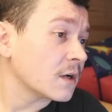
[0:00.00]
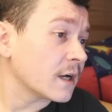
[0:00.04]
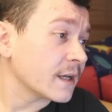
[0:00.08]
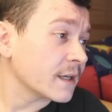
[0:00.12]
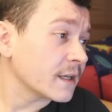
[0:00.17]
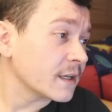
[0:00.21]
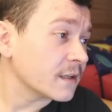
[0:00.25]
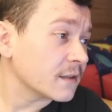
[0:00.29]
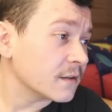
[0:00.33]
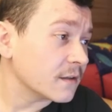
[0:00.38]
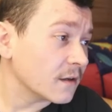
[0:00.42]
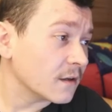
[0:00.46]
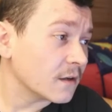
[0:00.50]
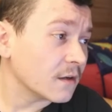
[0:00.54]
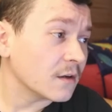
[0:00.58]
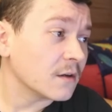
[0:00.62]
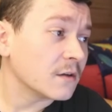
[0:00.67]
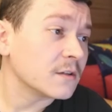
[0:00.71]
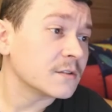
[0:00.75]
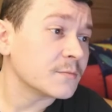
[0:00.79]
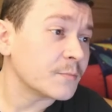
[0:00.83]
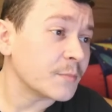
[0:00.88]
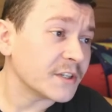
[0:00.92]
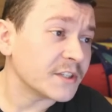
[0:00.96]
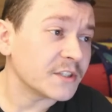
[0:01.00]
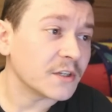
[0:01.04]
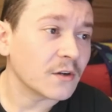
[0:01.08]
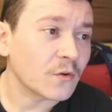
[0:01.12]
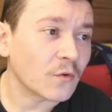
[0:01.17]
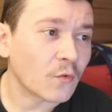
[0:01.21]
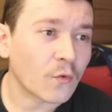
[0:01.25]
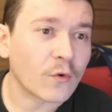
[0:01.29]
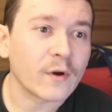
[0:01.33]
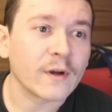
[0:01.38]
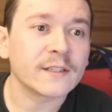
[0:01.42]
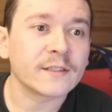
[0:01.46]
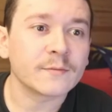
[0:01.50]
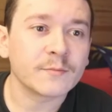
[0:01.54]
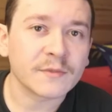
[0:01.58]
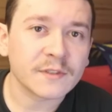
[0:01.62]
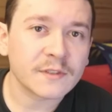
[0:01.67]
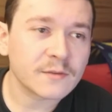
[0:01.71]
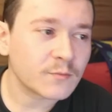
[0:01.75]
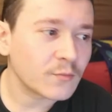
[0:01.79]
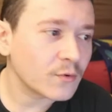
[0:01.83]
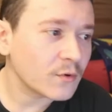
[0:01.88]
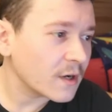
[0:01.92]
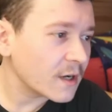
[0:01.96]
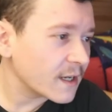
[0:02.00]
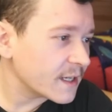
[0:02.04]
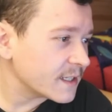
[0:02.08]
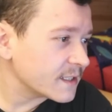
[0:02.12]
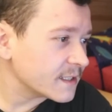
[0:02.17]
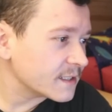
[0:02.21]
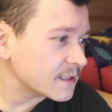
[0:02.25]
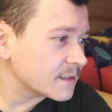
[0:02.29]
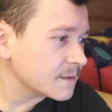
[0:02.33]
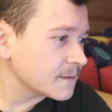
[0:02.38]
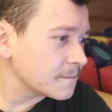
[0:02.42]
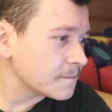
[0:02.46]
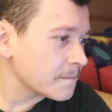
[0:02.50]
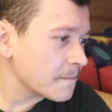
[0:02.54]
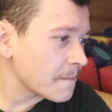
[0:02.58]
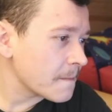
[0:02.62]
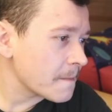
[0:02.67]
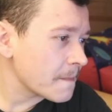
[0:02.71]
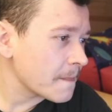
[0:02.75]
I get the special Christmas price.